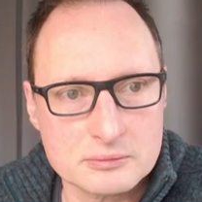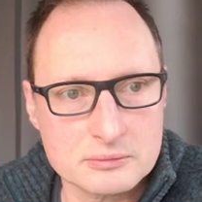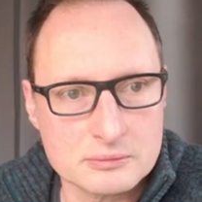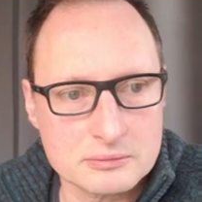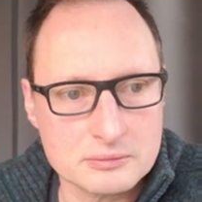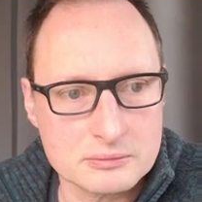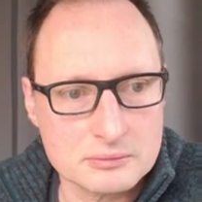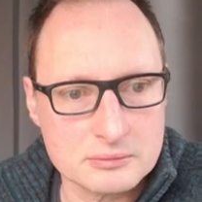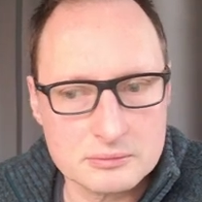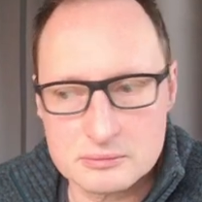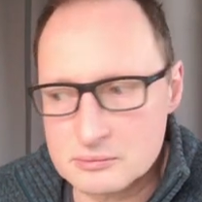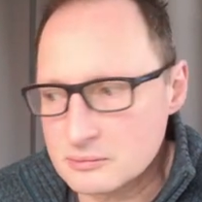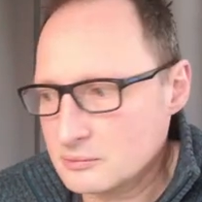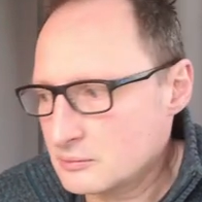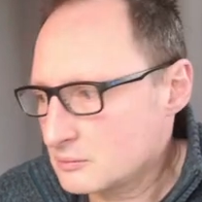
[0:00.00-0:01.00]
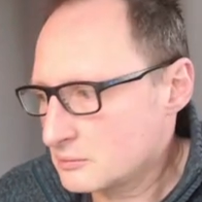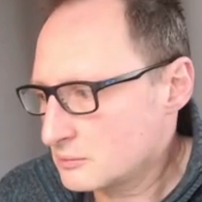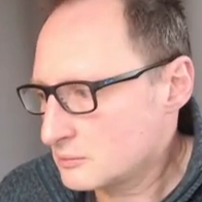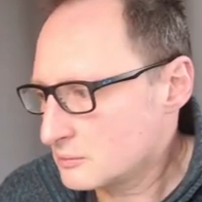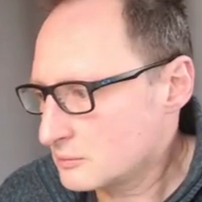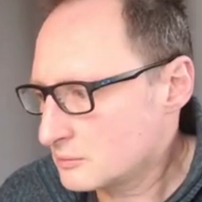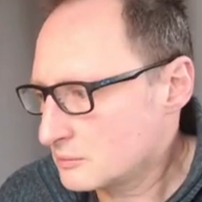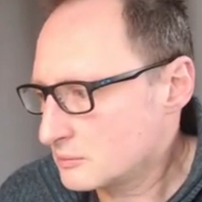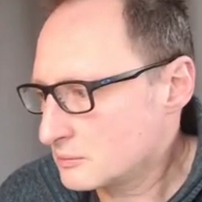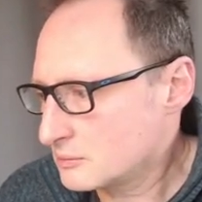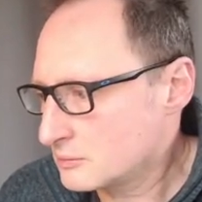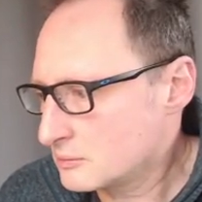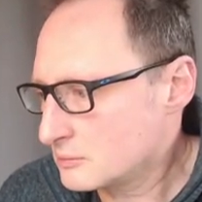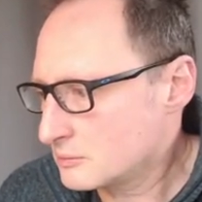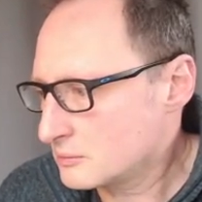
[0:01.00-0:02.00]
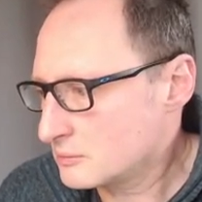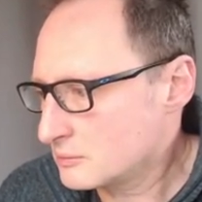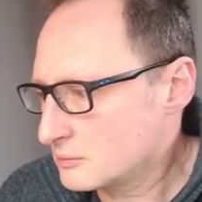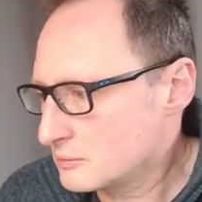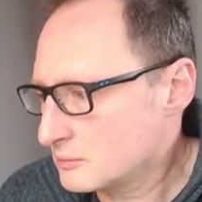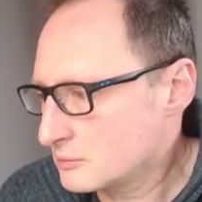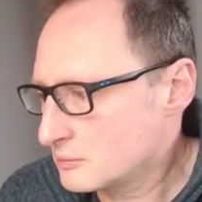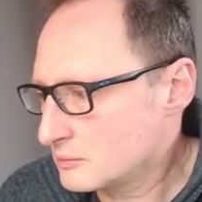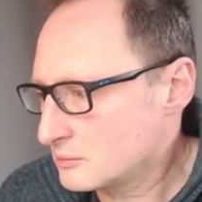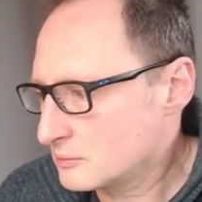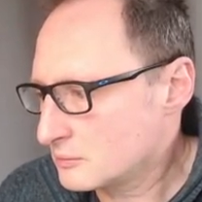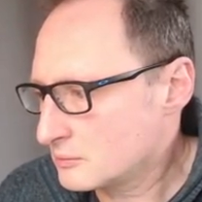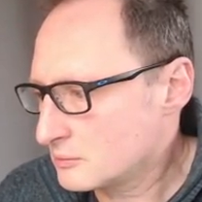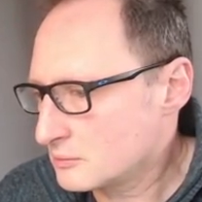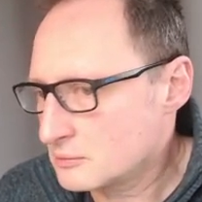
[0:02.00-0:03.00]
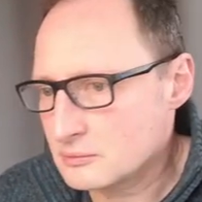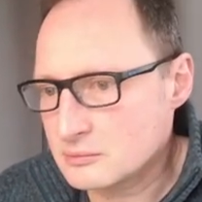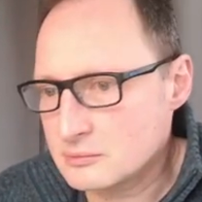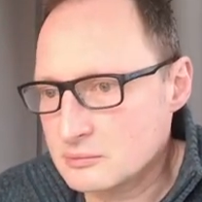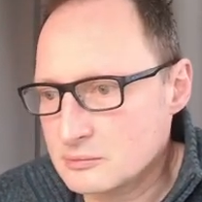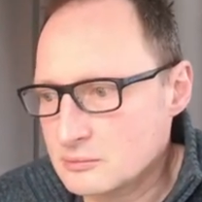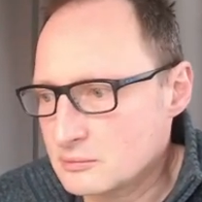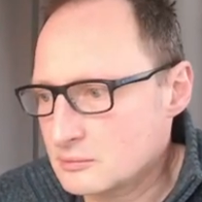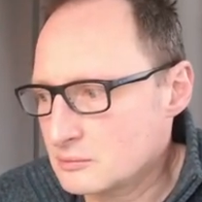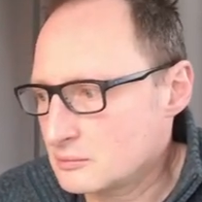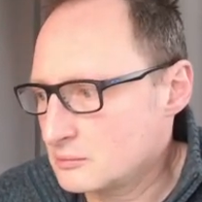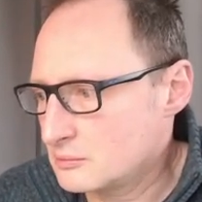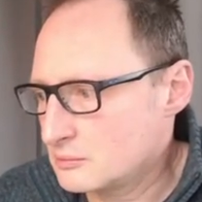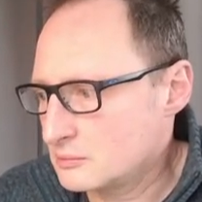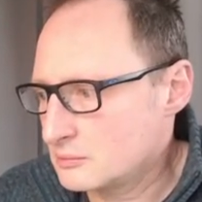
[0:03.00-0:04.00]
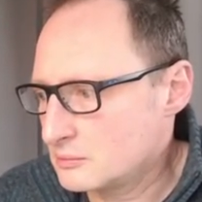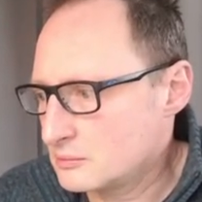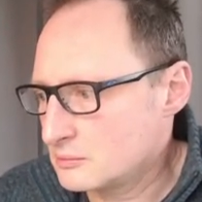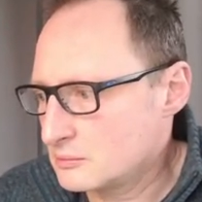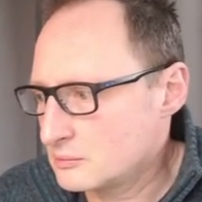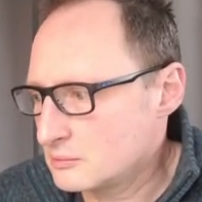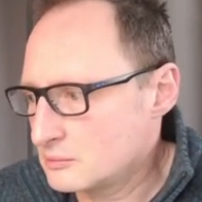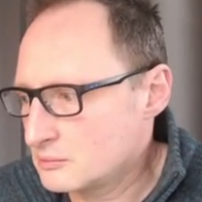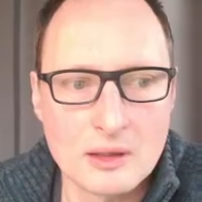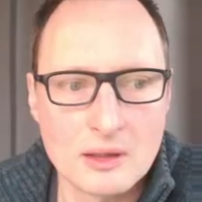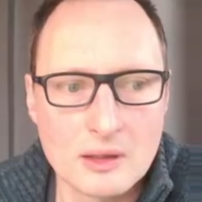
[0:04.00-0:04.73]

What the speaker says: No one is speaking in this clip.